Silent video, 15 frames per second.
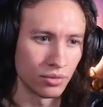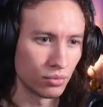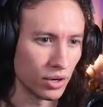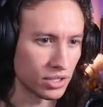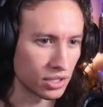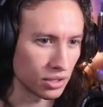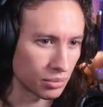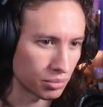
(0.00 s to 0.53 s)

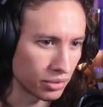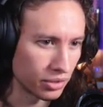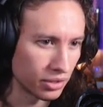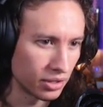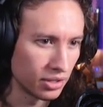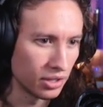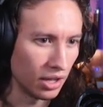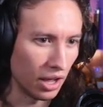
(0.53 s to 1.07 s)
Rest up.
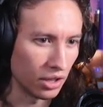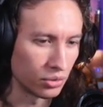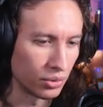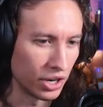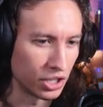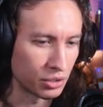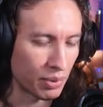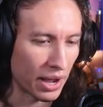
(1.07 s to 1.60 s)
I'll
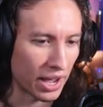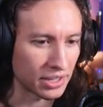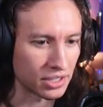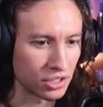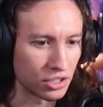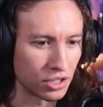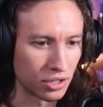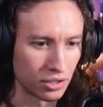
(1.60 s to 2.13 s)
arrange
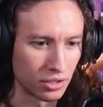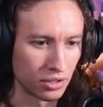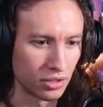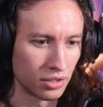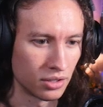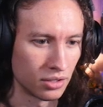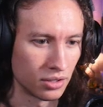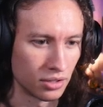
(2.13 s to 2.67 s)
passage.
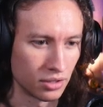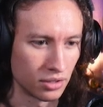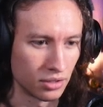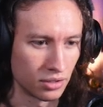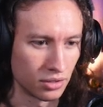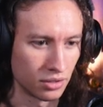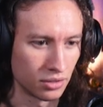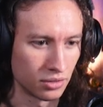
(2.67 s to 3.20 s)

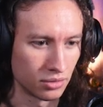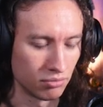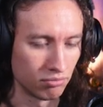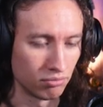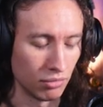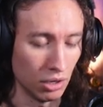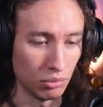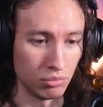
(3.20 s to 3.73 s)

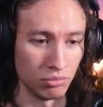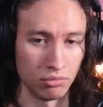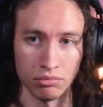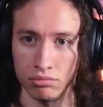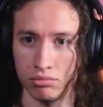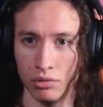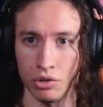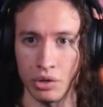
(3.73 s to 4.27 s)
Oh,
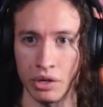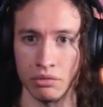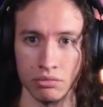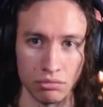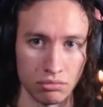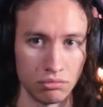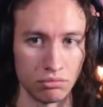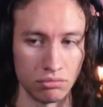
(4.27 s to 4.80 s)
okay.
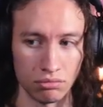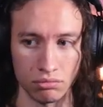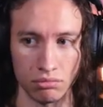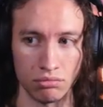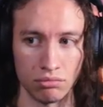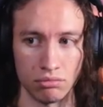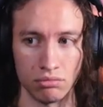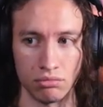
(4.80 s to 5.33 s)

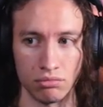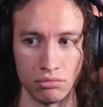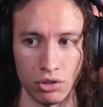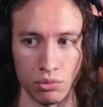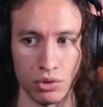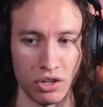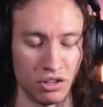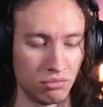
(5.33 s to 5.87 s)
So
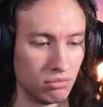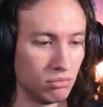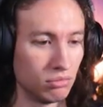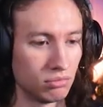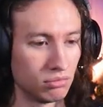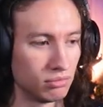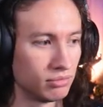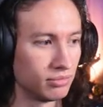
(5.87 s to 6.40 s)
we're good.
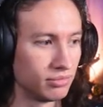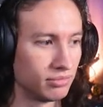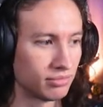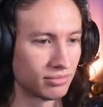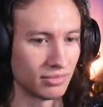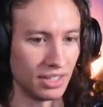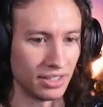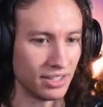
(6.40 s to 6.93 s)

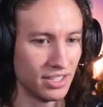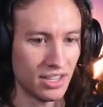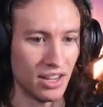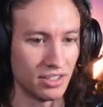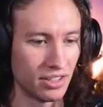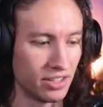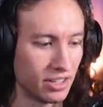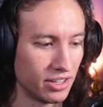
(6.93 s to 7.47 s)
This guy's
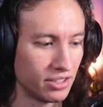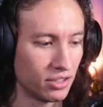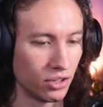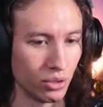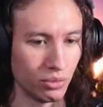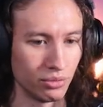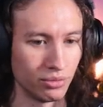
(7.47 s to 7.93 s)
gonna get us through.